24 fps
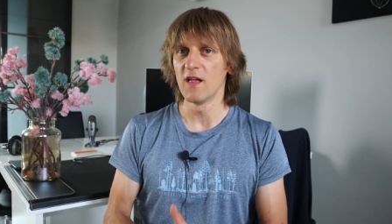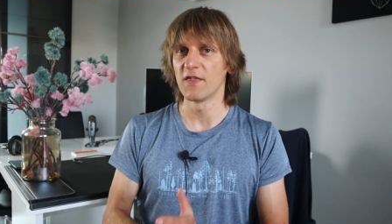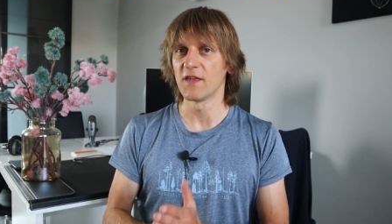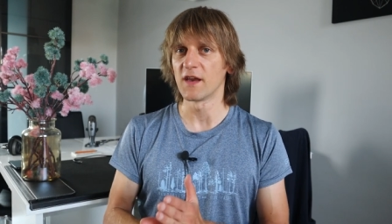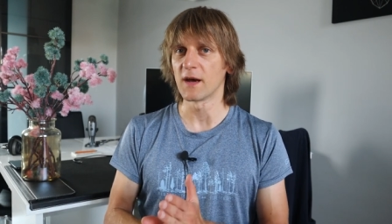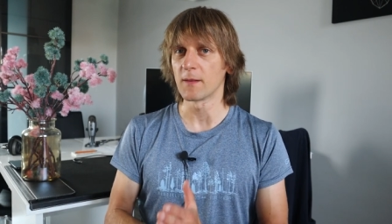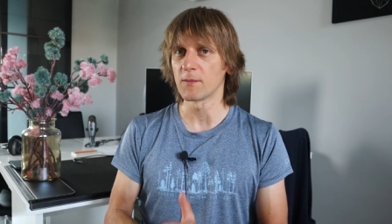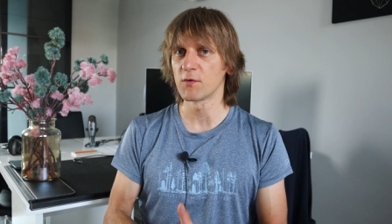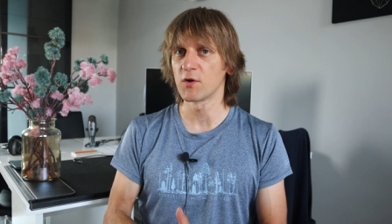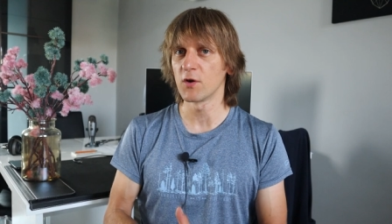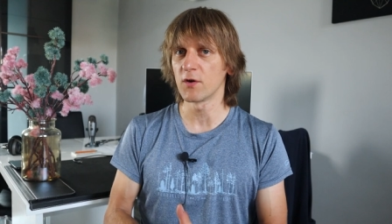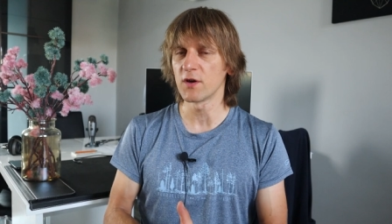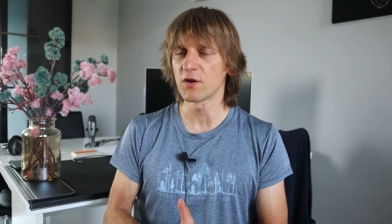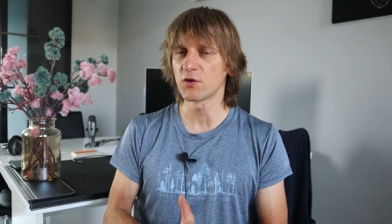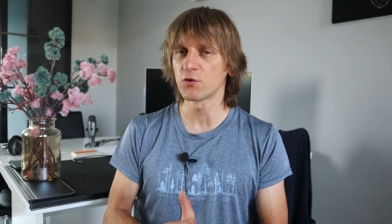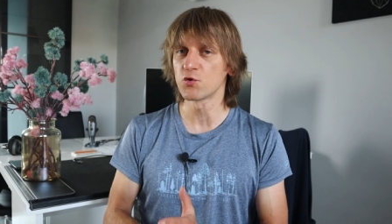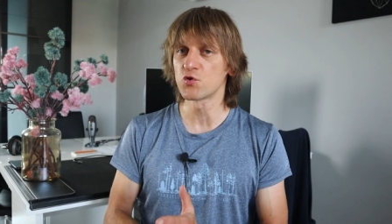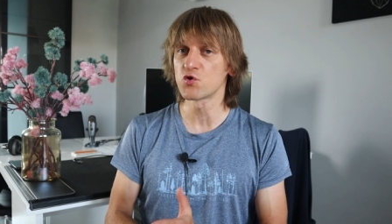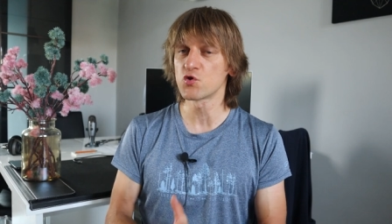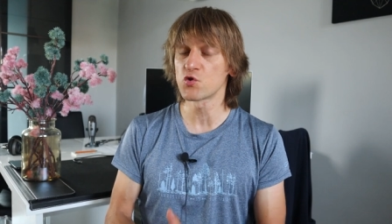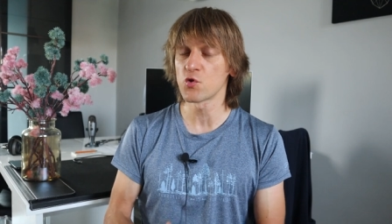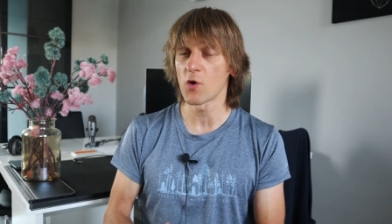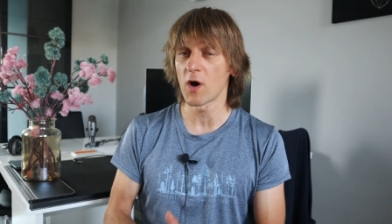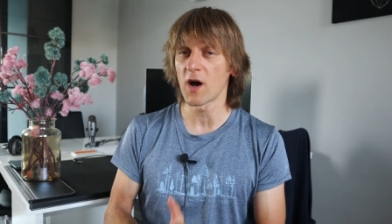that I'm going
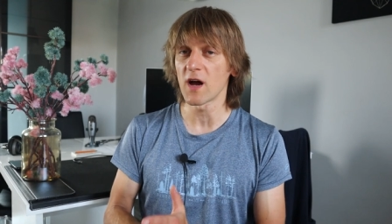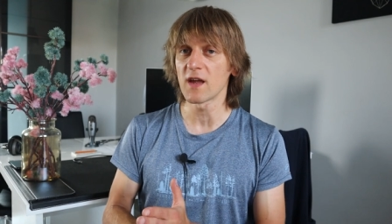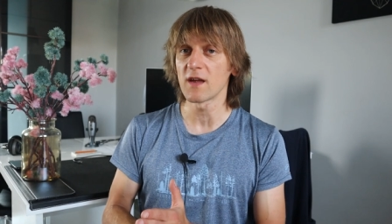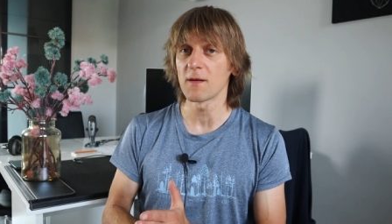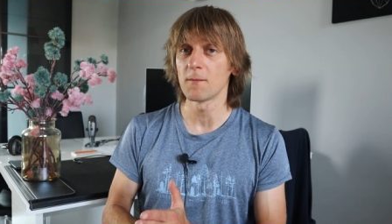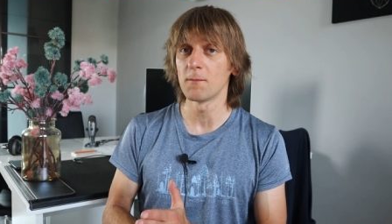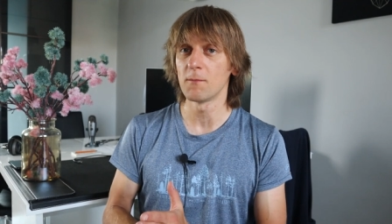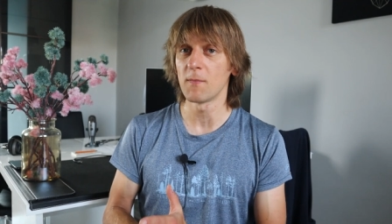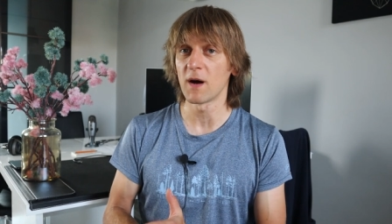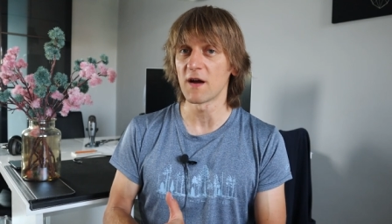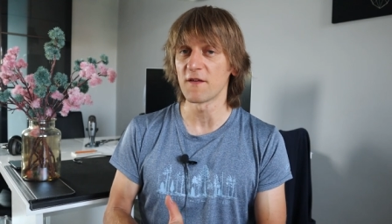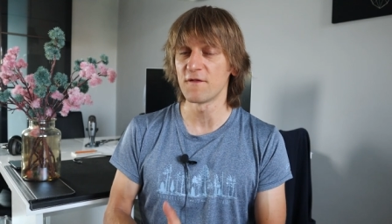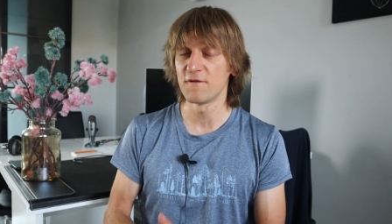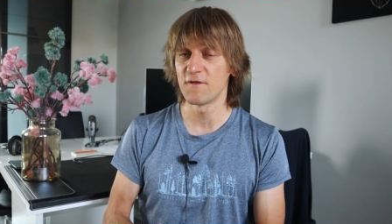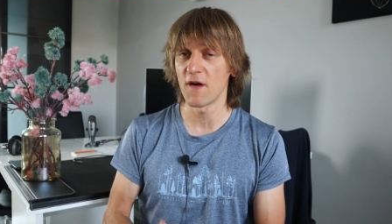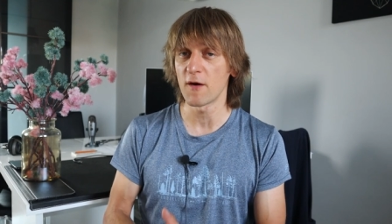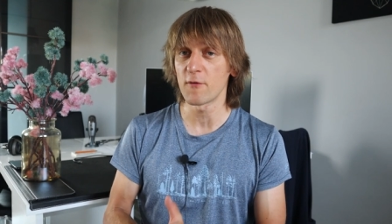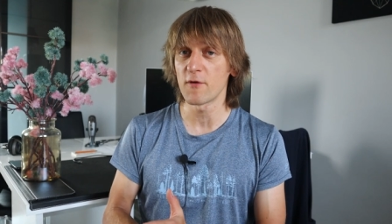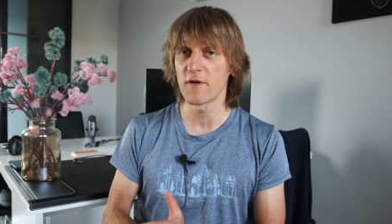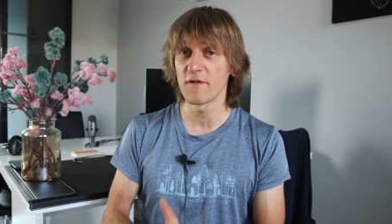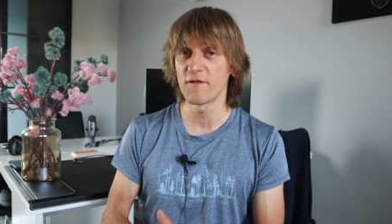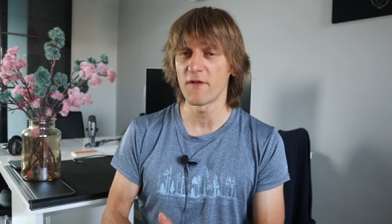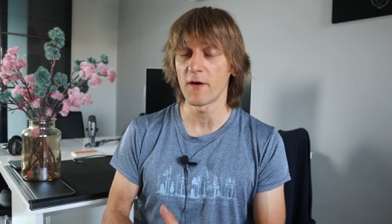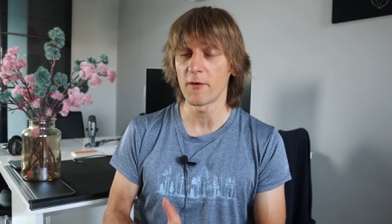to try my
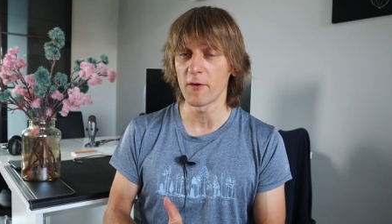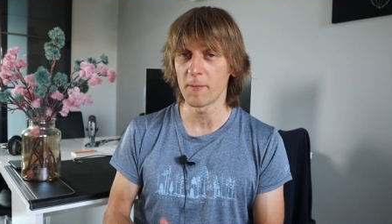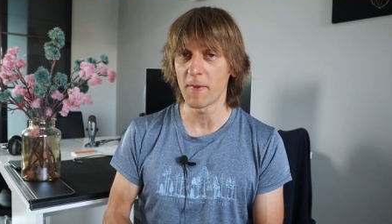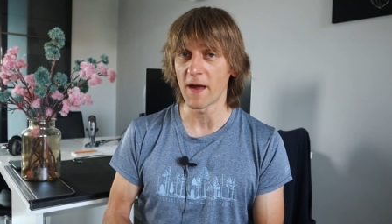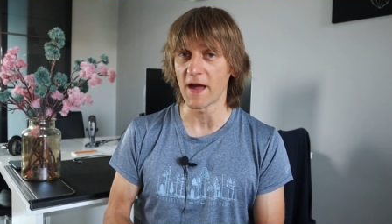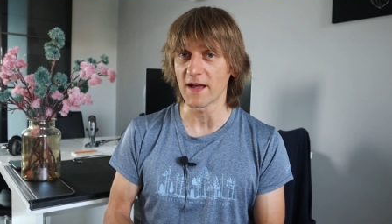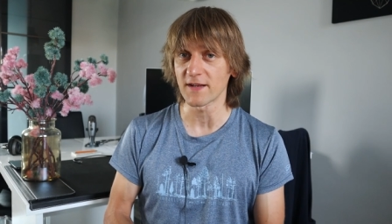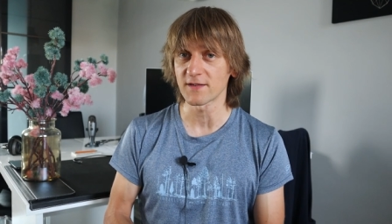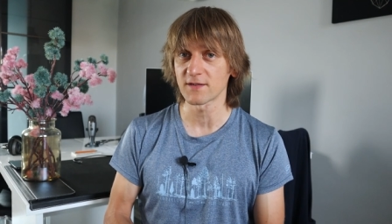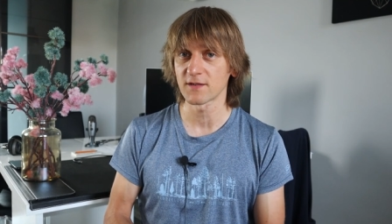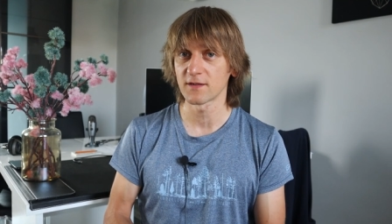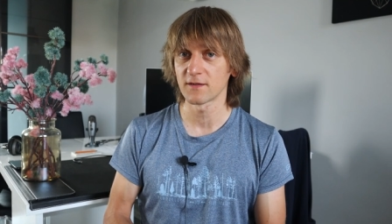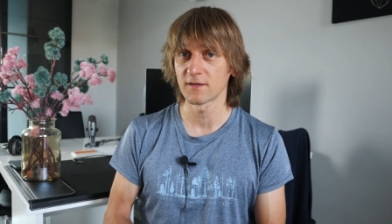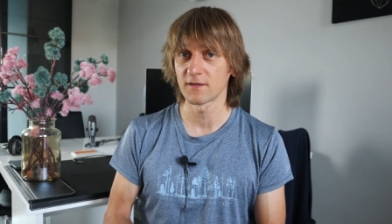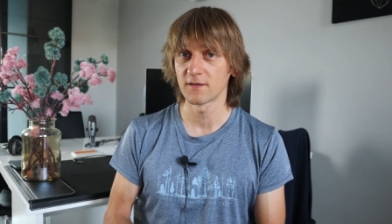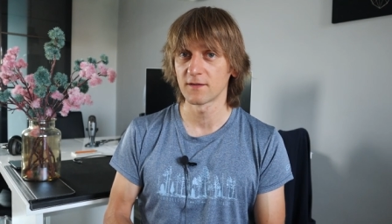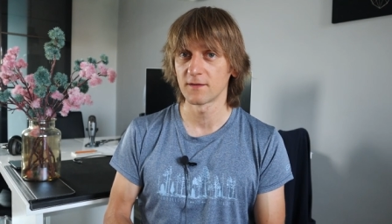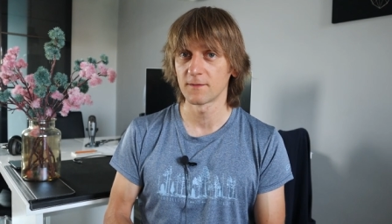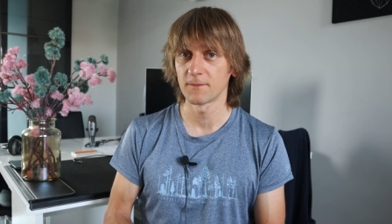very, very best.